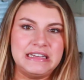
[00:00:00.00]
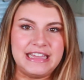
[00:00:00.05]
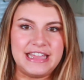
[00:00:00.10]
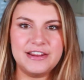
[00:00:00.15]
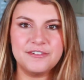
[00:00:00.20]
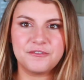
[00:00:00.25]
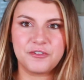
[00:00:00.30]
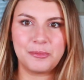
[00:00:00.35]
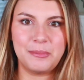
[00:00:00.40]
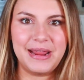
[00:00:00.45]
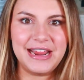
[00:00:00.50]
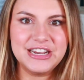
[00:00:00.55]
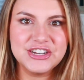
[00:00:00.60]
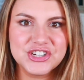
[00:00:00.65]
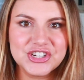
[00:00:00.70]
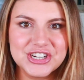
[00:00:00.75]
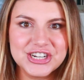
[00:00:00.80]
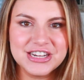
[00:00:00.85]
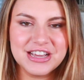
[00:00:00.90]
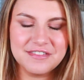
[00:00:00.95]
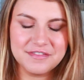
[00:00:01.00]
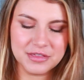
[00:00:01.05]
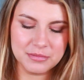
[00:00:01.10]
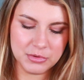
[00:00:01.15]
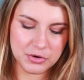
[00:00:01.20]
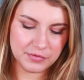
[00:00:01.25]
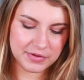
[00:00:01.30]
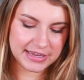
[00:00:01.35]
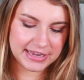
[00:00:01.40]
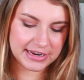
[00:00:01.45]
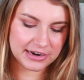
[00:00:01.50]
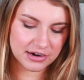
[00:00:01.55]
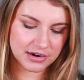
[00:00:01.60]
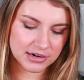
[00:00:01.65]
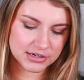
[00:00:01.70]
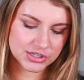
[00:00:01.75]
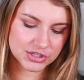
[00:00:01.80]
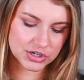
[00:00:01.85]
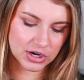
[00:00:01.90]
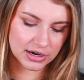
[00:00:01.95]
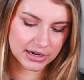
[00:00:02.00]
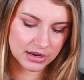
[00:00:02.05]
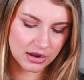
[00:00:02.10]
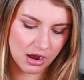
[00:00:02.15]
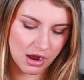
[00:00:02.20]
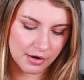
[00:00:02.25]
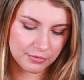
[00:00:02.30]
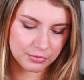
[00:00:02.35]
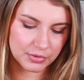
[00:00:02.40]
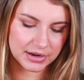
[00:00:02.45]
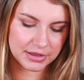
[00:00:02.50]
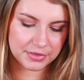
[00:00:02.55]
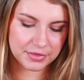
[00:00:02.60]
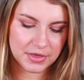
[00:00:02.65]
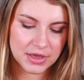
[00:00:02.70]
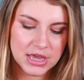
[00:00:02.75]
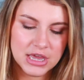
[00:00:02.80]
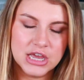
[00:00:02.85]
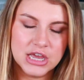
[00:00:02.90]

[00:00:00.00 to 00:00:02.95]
information of the movie here. Starting off with